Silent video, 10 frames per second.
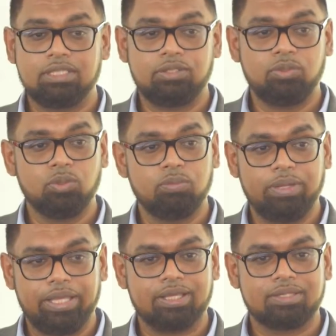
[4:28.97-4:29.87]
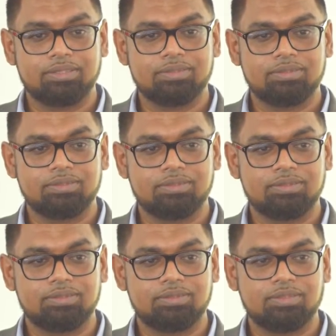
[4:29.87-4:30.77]
that you make
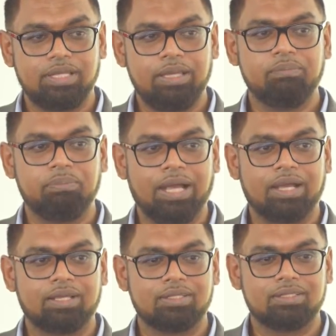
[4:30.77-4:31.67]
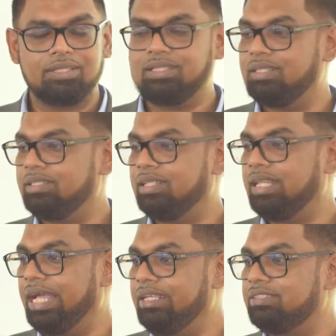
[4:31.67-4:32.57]
impact the
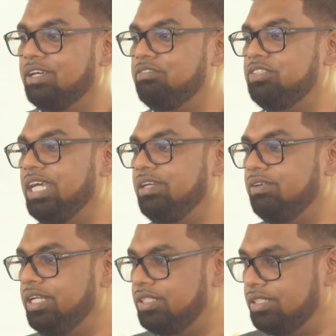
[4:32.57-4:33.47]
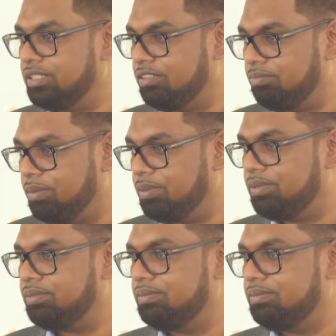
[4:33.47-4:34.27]
lives of generations of people.